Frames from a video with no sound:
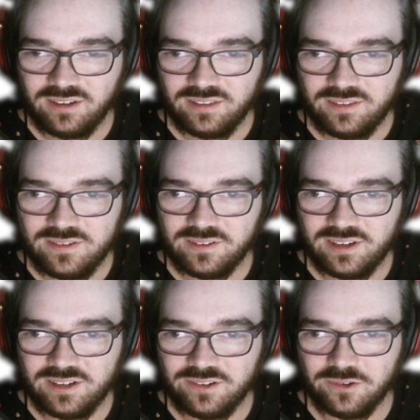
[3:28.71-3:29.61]
These are
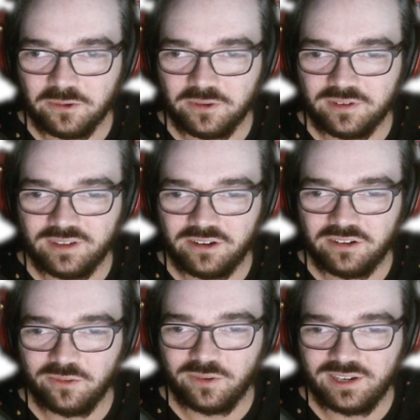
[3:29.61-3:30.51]
kind of awkward. I don't
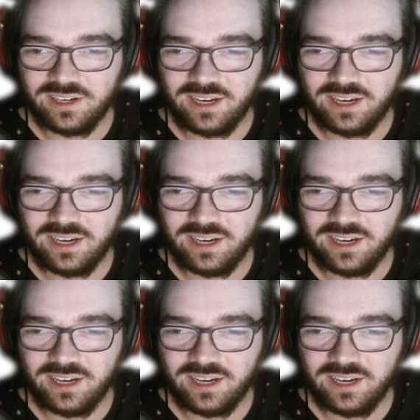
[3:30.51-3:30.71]
know why.